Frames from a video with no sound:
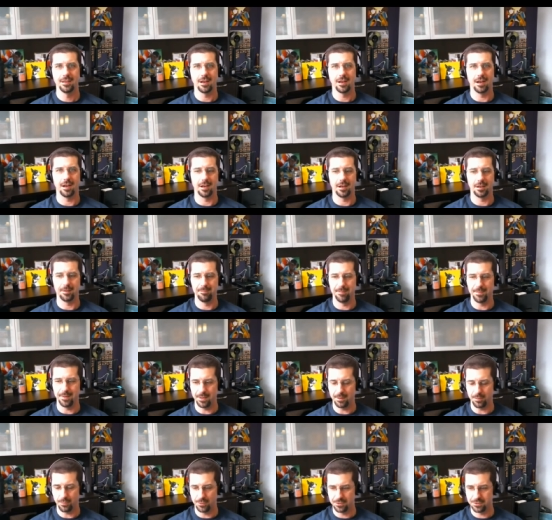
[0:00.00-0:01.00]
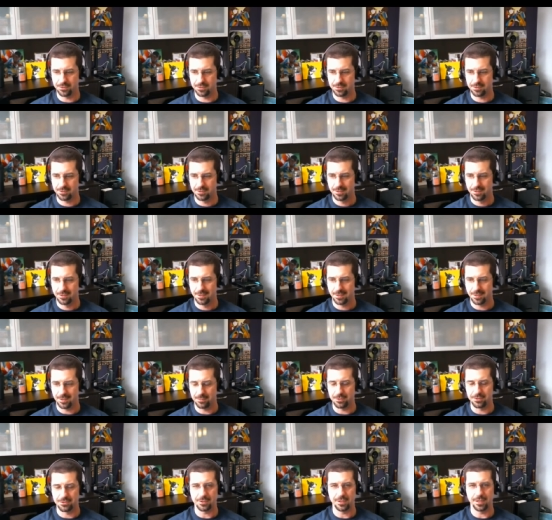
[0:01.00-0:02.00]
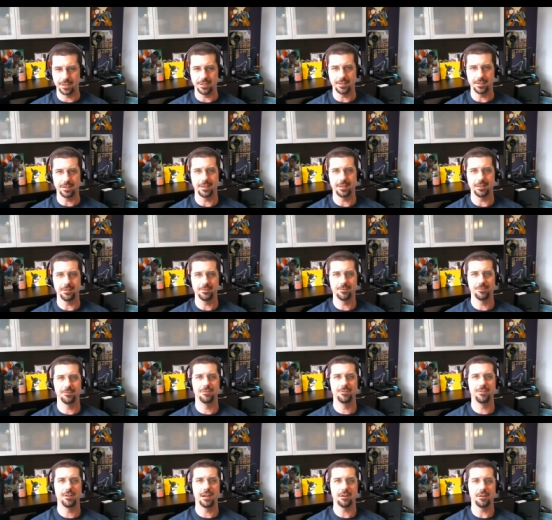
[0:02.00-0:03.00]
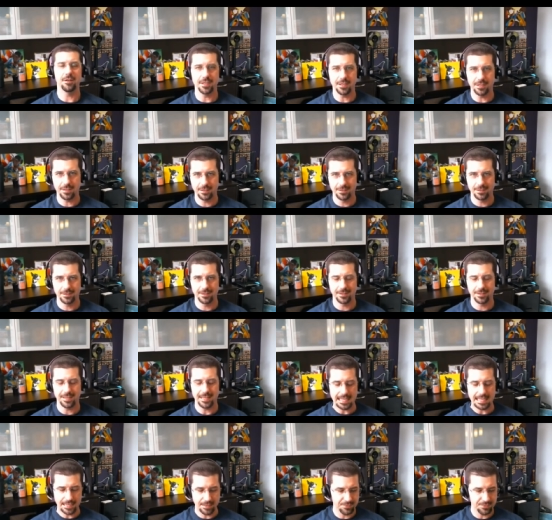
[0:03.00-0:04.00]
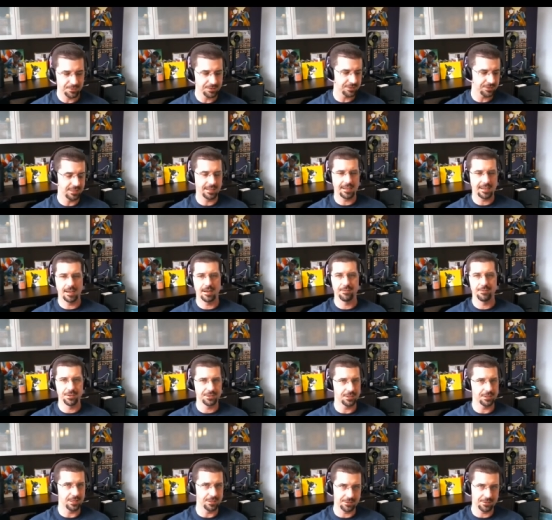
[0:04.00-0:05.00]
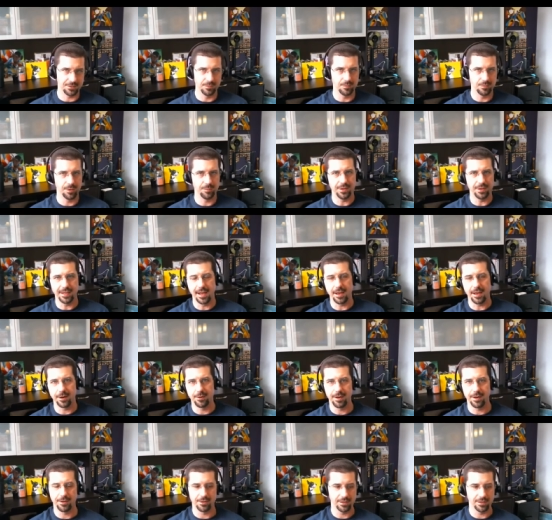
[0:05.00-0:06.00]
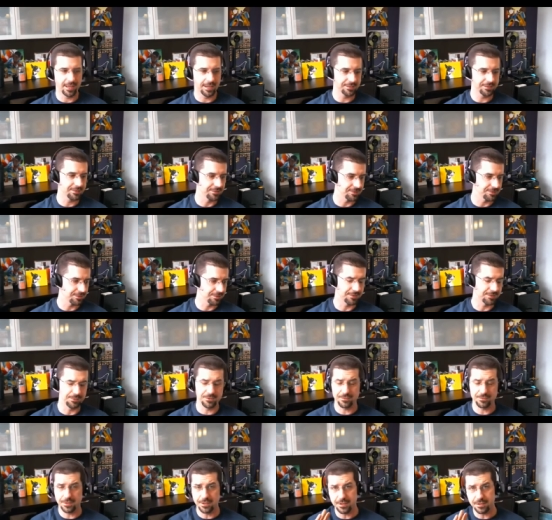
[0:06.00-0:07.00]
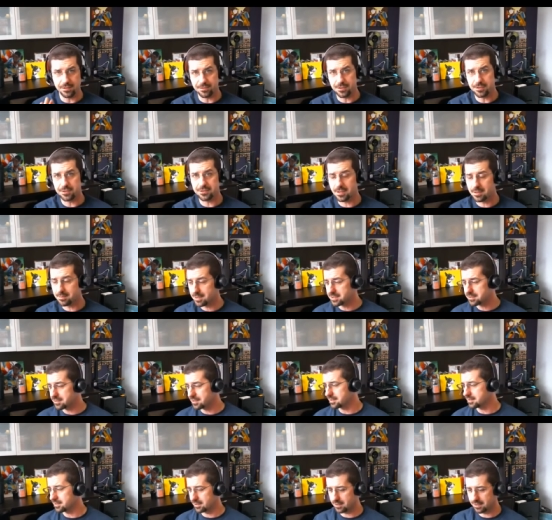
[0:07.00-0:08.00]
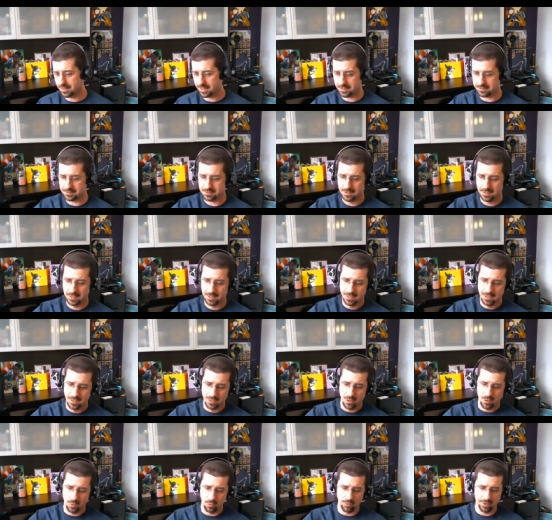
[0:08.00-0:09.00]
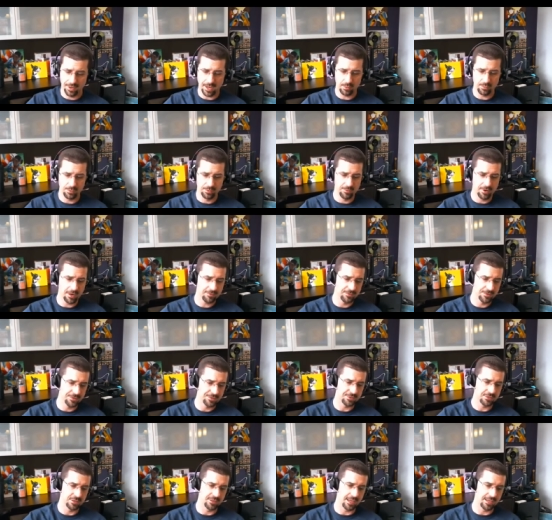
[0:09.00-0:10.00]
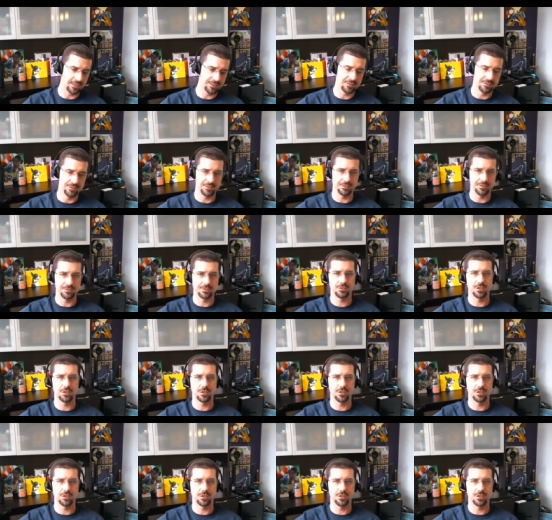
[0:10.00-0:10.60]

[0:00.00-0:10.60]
Um, it was it was a, a very interesting conversation when we got around to licenses. It was funny the first time I taught the class, when I would reference the licenses